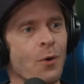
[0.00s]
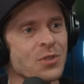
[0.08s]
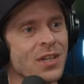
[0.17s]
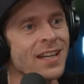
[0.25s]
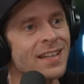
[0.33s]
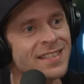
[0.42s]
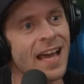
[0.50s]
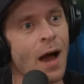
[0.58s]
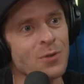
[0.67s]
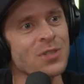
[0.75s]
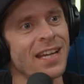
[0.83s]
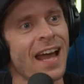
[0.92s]
I was gonna, right?
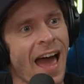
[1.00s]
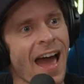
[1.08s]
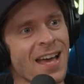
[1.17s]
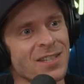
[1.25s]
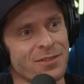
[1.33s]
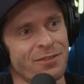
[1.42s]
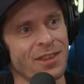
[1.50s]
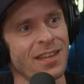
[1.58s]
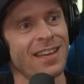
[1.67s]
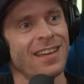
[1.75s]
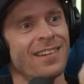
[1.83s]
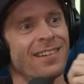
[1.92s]
I was gonna ask for
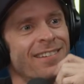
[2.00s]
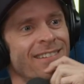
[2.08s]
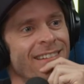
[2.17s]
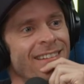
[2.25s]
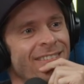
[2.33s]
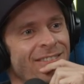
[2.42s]
the